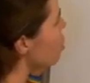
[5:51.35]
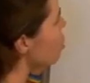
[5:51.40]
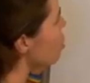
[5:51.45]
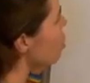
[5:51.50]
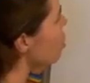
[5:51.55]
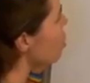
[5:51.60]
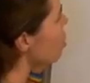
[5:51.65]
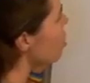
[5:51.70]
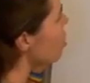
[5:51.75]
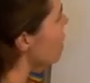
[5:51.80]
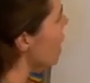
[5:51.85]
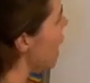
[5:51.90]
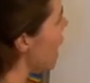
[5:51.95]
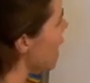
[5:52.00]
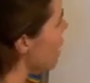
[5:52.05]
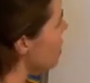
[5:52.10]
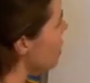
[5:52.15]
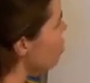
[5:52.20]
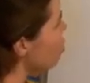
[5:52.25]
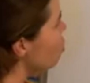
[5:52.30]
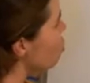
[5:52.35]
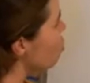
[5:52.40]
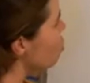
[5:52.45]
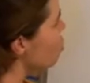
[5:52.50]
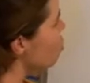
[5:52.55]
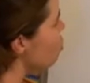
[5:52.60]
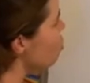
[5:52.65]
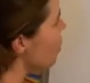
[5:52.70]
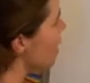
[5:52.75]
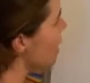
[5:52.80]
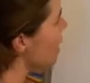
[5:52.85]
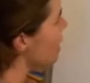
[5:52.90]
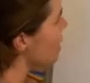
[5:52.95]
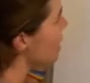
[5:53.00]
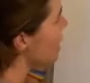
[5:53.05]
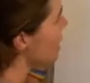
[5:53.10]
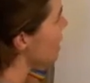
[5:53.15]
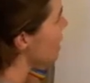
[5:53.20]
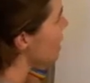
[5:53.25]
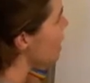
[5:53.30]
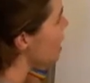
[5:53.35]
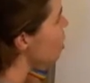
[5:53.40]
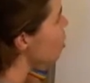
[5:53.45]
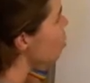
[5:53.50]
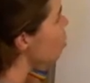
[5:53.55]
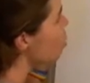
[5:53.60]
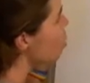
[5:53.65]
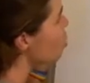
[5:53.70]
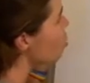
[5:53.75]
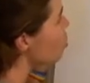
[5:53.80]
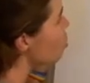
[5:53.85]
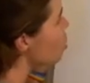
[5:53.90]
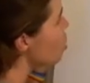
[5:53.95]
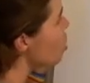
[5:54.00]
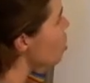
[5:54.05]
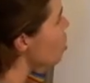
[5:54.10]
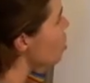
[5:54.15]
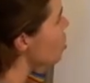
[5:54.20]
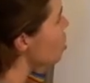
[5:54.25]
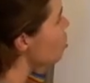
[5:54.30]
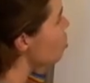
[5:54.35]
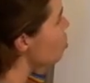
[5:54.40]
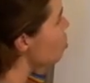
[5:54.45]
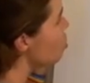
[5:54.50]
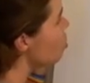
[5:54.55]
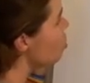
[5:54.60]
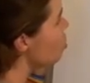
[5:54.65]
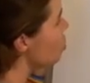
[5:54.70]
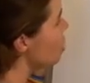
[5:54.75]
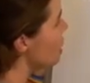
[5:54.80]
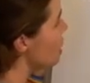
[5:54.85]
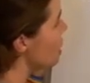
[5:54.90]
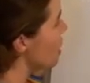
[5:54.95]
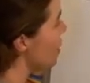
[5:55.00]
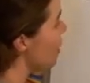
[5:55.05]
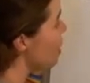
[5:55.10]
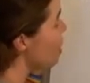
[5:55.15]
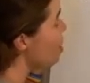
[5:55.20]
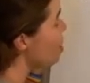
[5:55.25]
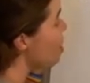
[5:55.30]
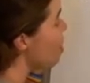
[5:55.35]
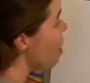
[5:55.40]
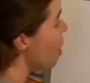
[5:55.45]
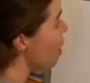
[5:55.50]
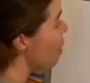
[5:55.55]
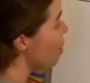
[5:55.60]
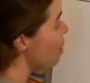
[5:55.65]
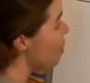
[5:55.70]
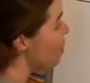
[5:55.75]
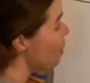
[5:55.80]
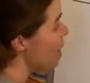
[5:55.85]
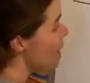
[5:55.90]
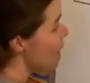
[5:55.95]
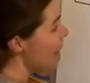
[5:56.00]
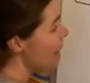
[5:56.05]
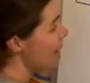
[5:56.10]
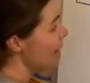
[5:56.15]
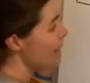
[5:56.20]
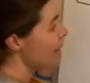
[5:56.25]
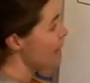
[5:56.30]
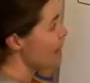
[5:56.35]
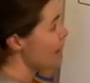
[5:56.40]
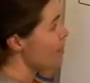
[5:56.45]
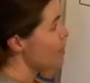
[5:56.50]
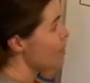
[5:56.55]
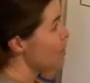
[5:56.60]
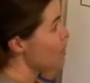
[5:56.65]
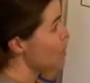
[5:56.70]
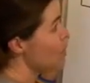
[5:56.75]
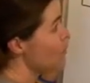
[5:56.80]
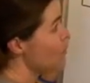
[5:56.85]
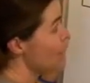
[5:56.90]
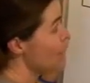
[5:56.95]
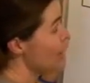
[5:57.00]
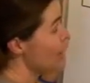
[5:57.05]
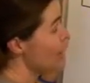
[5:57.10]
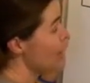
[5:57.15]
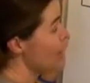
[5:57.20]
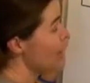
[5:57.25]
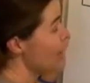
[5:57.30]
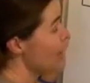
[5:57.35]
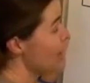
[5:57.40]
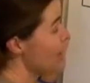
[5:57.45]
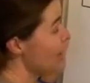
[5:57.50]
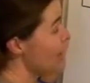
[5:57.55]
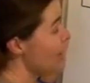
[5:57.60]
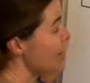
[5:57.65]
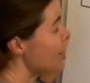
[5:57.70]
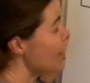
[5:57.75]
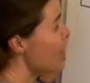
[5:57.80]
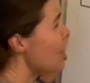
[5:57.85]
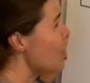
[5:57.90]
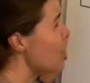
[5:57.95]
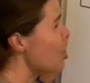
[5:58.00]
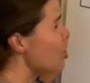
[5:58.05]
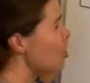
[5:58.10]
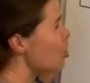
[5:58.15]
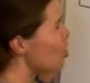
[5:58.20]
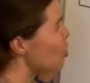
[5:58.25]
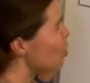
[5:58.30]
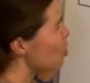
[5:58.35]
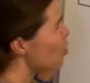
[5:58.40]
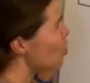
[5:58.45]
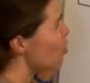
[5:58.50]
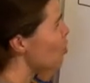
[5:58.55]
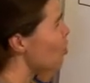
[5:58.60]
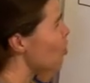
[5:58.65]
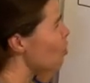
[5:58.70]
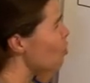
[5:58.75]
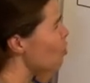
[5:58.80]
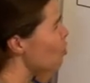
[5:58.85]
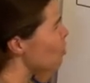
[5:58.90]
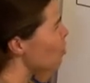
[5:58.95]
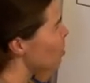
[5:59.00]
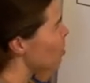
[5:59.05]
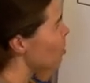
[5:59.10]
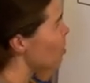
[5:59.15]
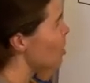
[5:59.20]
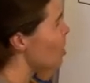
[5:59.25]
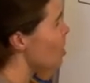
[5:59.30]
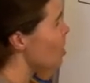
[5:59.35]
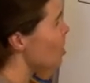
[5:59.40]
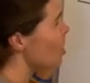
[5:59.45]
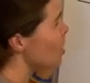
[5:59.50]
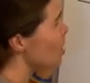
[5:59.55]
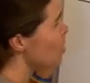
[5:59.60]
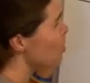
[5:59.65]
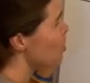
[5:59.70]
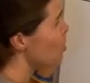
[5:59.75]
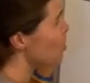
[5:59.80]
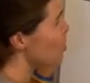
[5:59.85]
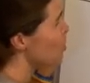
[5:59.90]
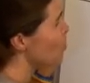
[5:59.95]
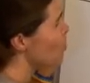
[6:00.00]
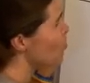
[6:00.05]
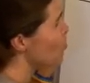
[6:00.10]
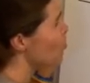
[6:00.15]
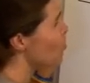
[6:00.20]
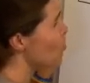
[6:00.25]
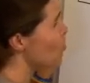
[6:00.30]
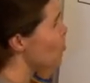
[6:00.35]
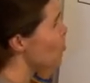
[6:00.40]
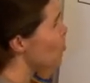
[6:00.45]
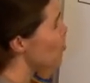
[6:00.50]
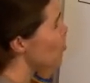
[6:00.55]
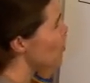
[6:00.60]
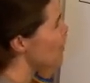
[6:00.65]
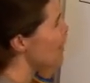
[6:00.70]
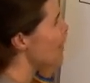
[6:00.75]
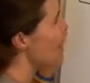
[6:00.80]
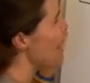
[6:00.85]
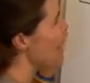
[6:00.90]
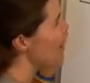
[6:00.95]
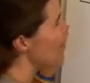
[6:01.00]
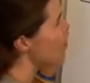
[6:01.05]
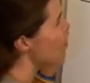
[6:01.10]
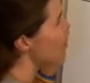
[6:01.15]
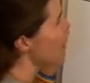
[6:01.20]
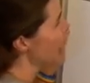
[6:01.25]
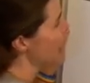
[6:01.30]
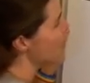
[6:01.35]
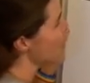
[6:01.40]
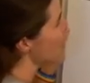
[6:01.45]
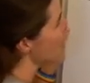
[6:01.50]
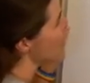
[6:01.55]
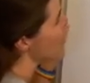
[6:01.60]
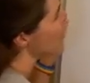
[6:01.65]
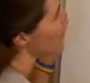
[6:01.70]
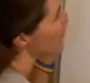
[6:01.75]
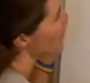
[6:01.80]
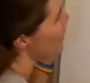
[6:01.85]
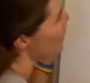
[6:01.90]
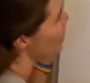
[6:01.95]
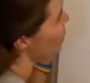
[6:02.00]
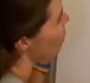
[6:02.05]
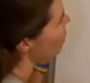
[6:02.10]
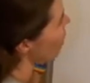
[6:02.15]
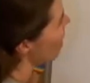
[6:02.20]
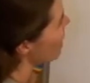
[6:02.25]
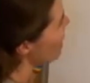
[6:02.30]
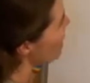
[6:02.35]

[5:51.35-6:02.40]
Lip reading: 210, 220, 230, 240. Now I know it's in between these. 230 between 240. I can't get